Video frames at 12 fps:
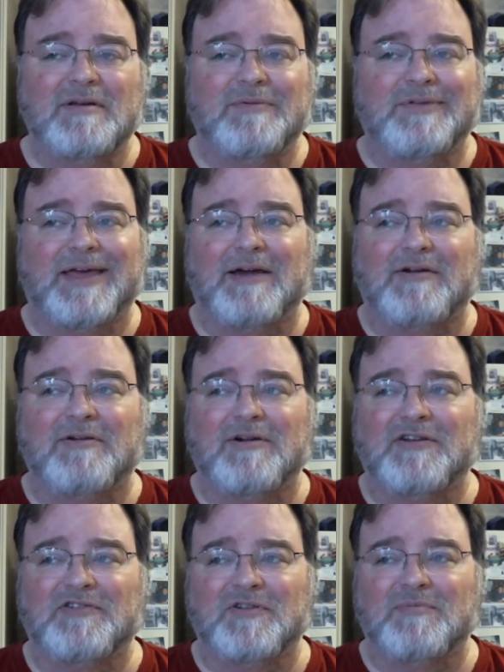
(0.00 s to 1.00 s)
Without
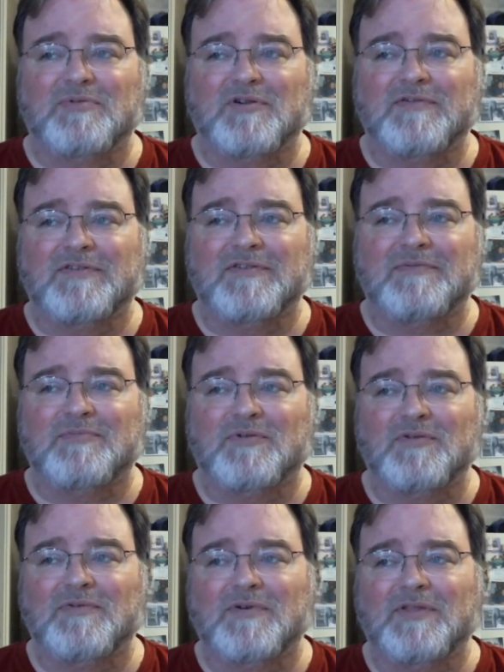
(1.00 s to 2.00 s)
congressional
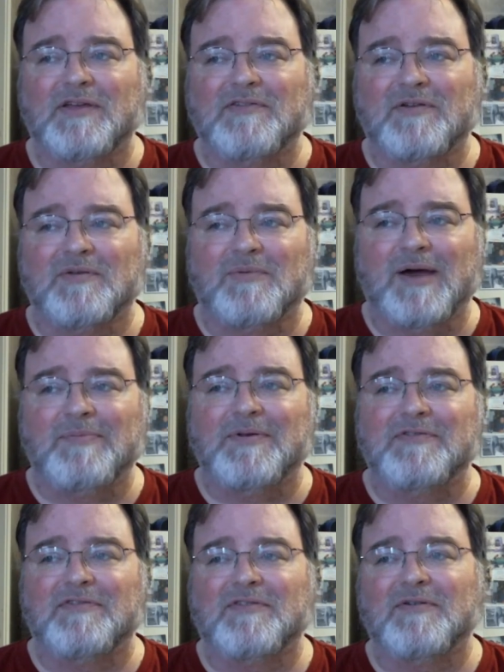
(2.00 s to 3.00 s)
approval, they sold
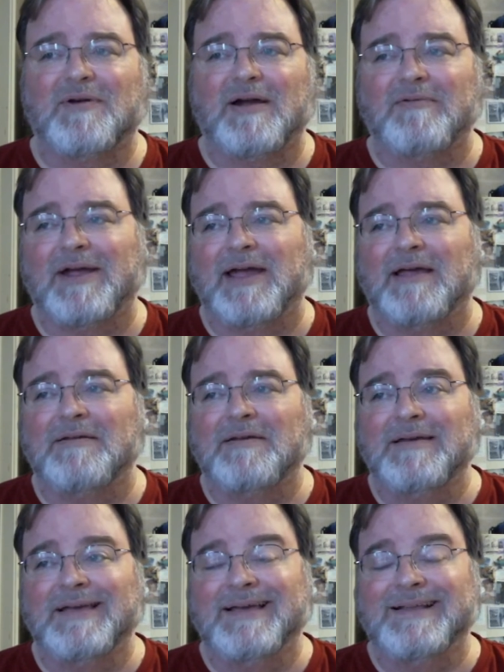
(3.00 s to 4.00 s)
weapons to Iran.
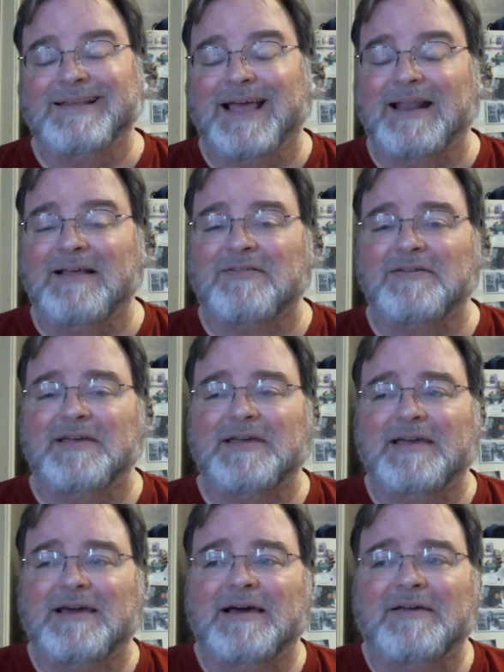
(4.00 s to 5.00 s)

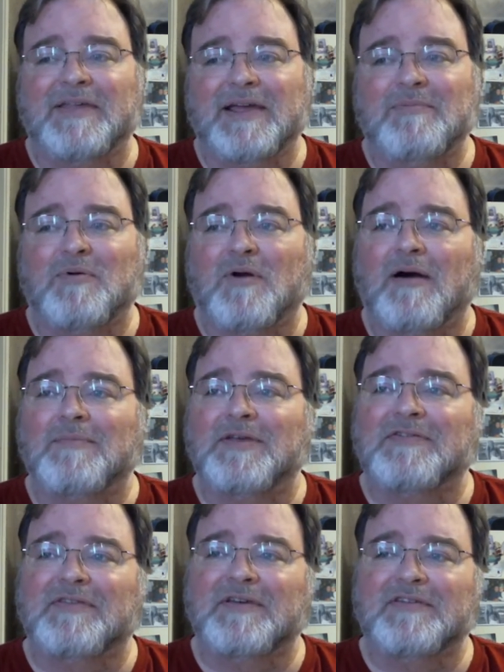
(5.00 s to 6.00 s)
Technically, they had
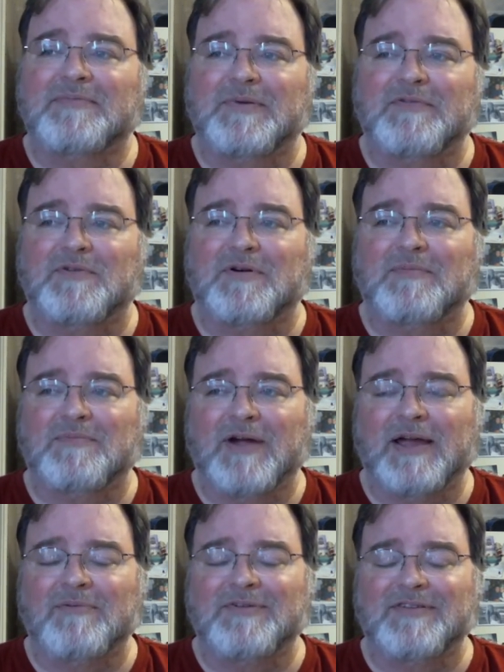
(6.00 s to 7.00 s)
promised this before
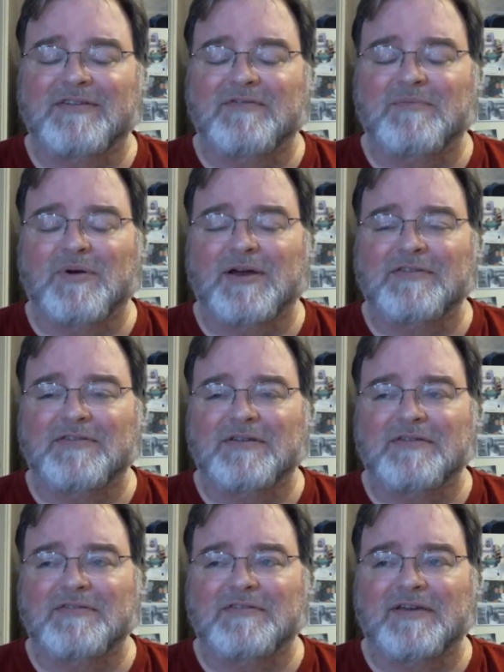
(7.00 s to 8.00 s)
Reagan was even
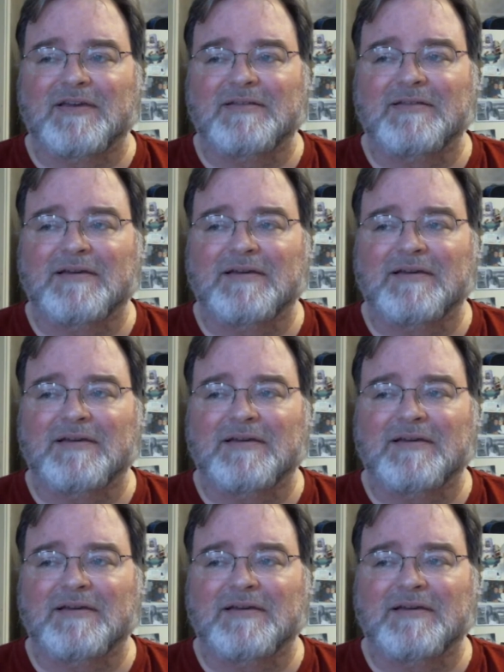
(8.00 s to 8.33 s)
president, said,